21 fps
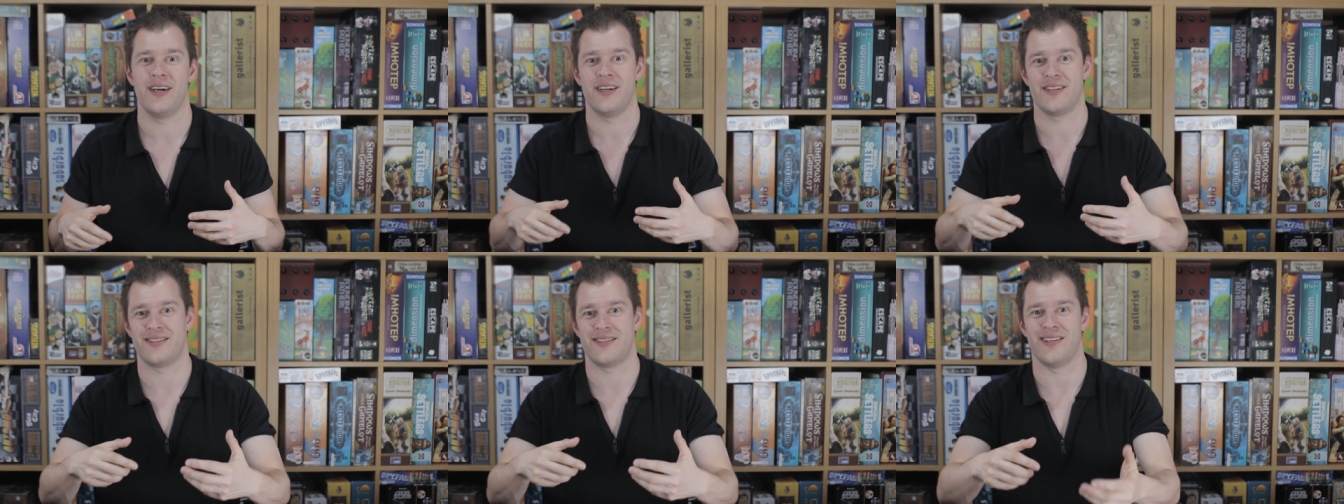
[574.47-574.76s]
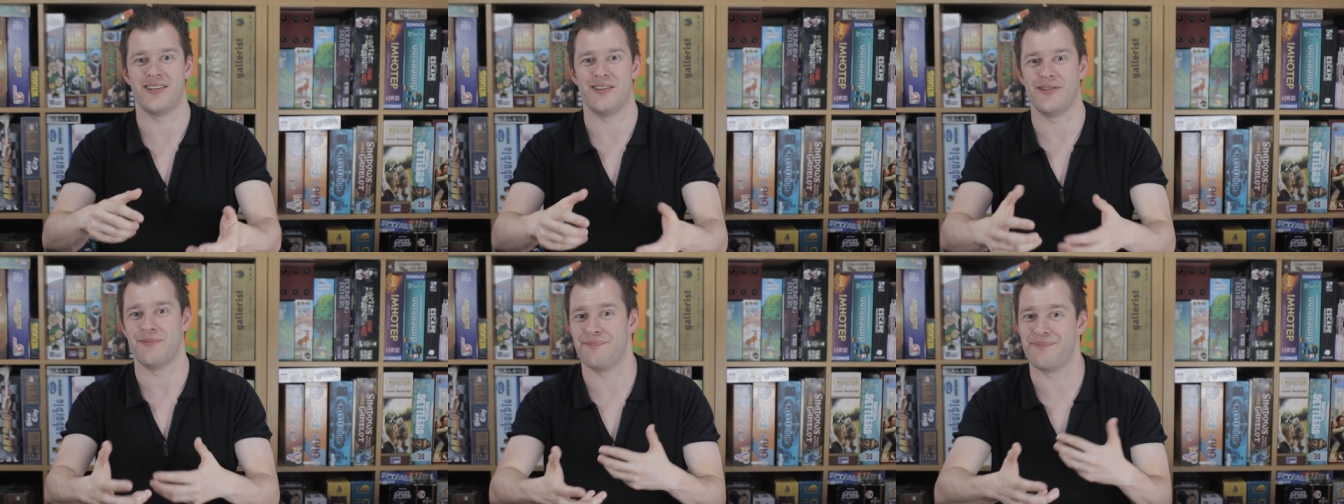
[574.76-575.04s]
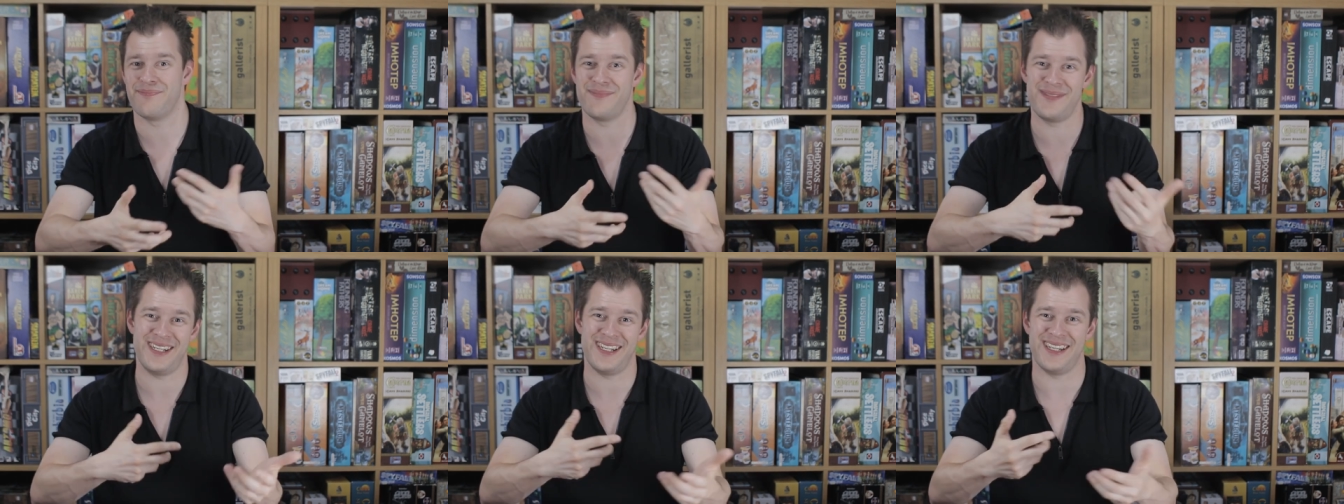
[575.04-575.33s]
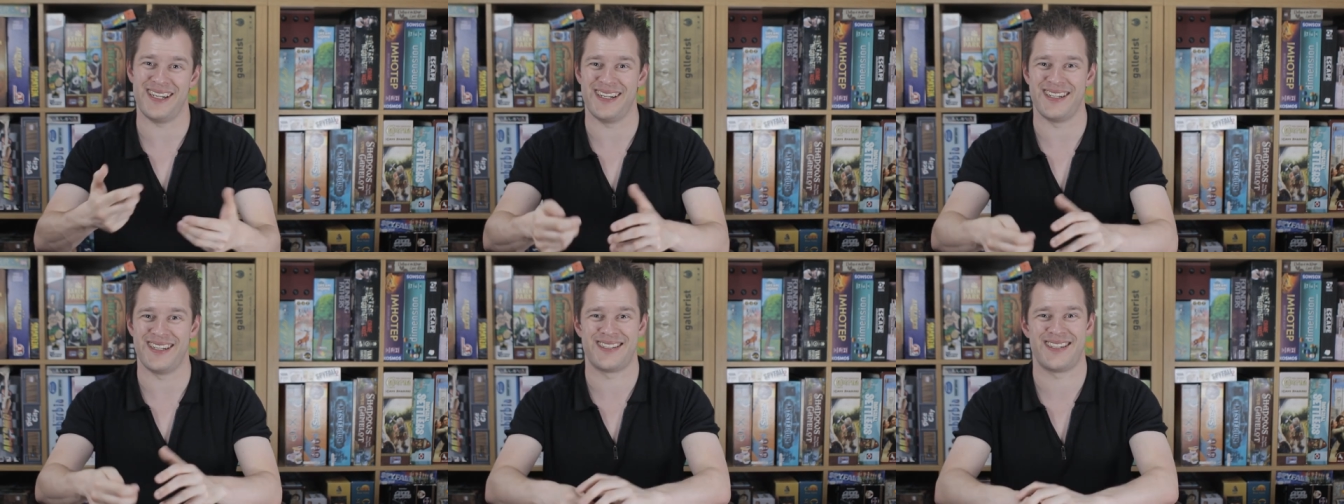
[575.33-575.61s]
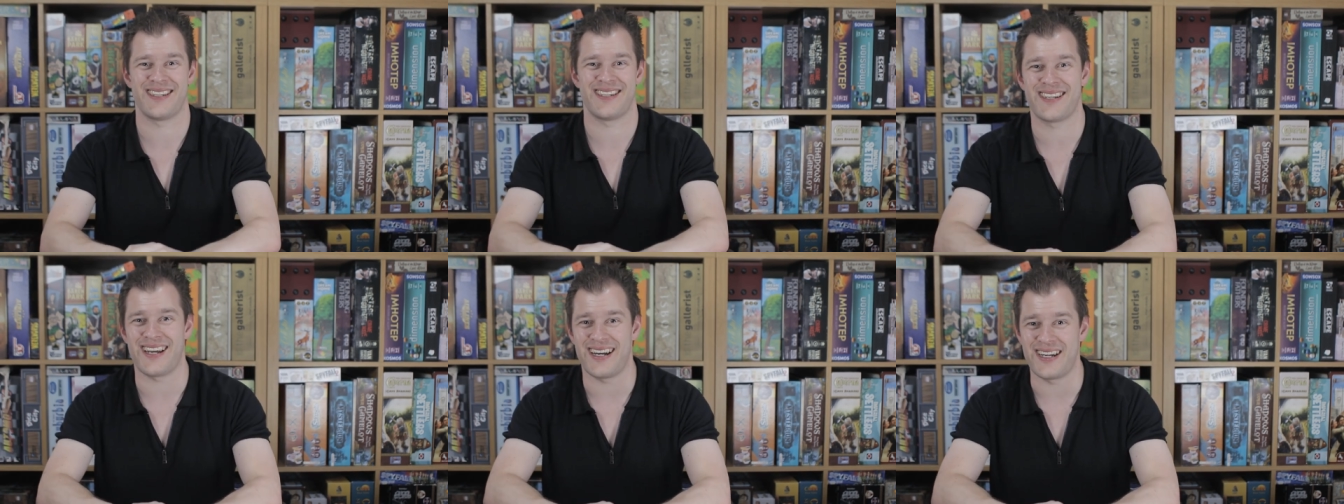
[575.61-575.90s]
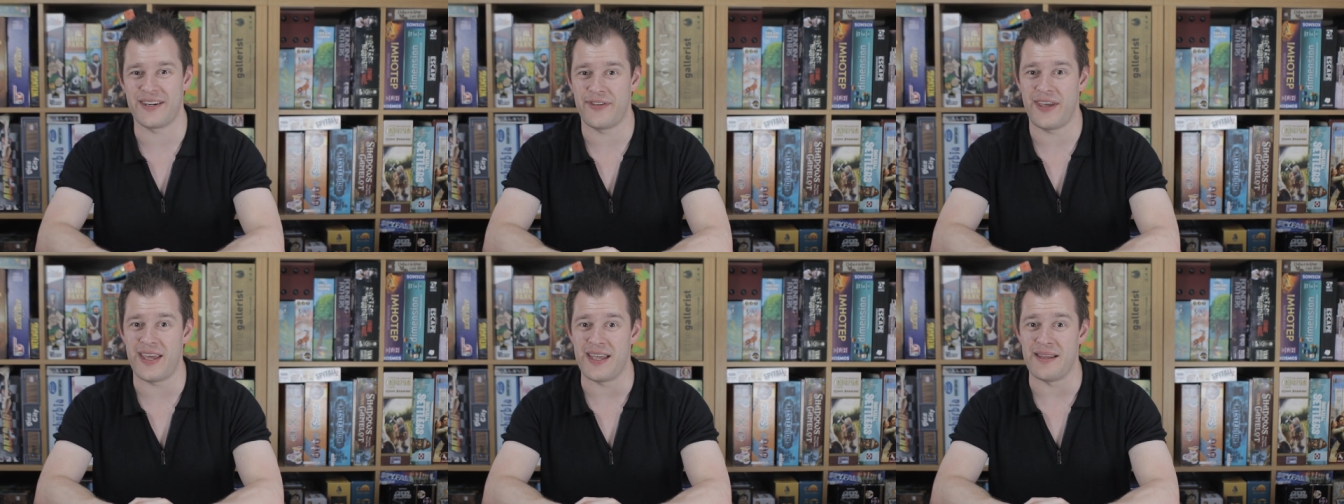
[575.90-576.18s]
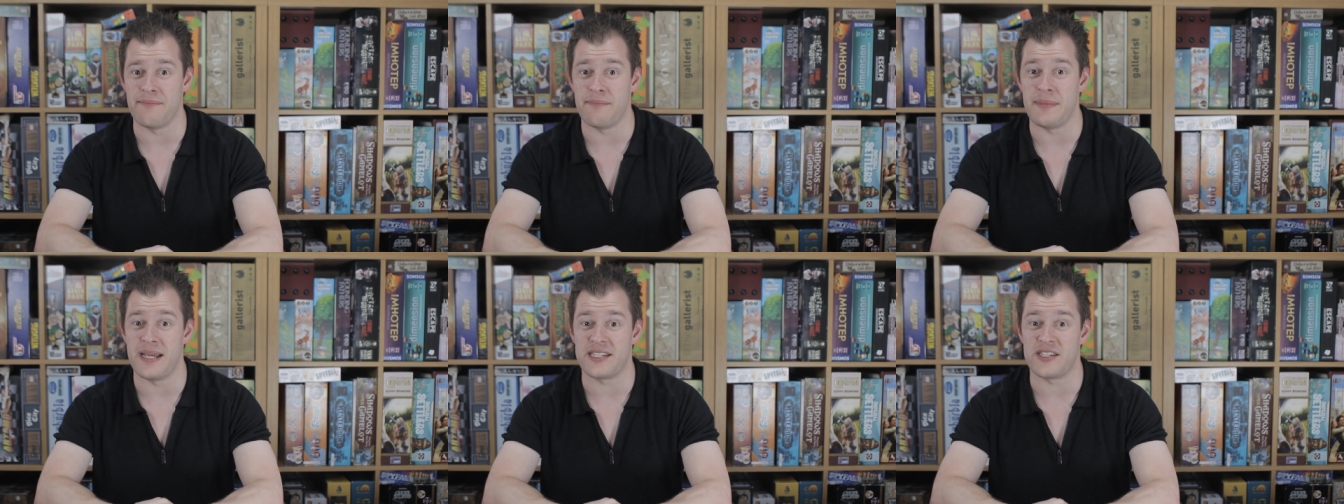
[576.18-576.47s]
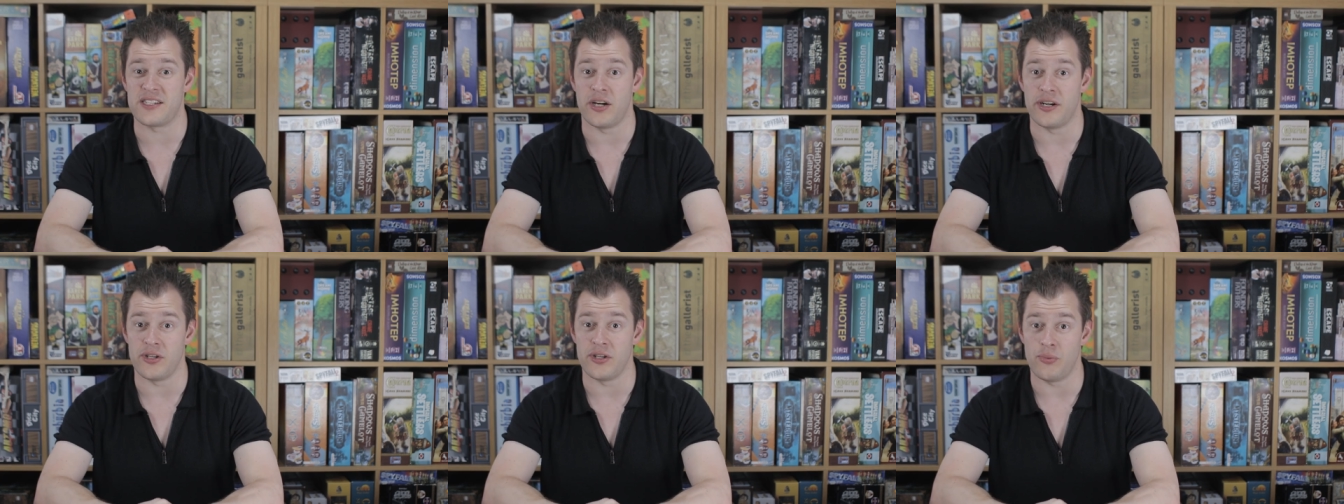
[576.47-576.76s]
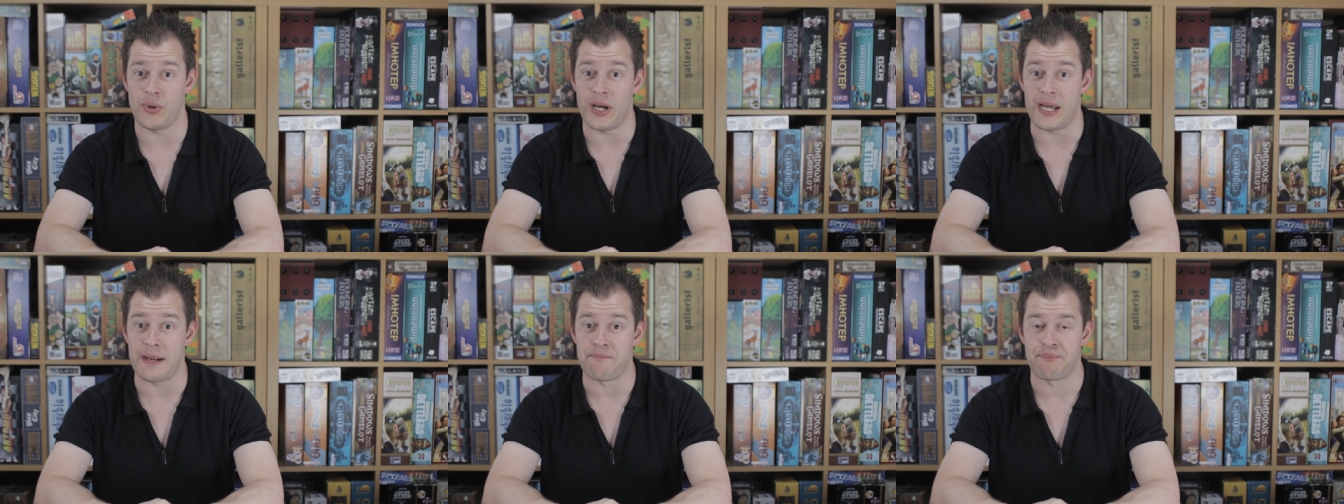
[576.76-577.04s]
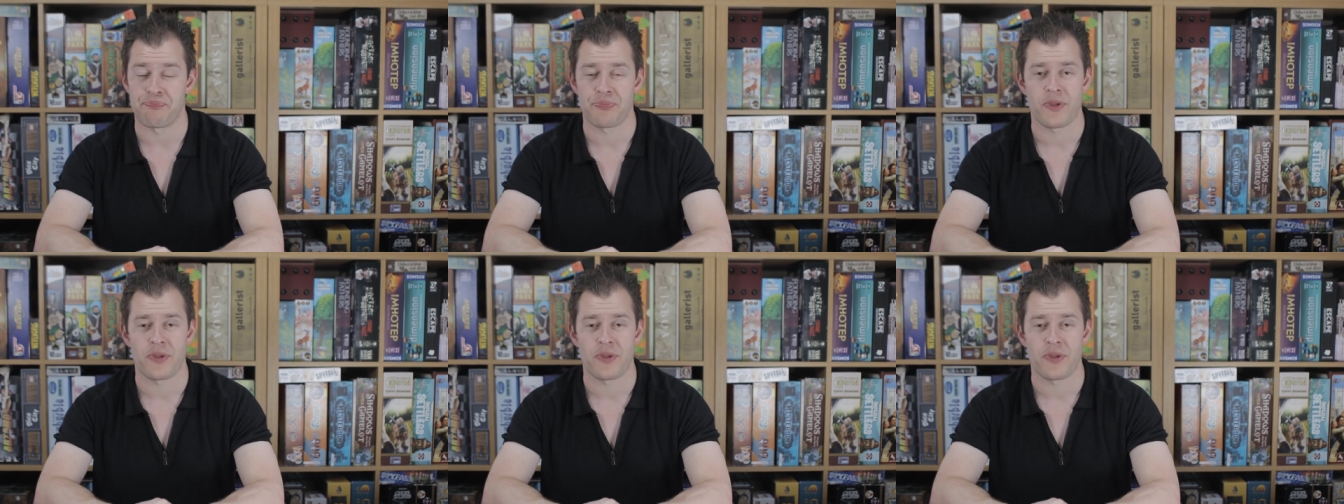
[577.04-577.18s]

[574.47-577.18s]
So, you know, it's kind of hit and miss either way.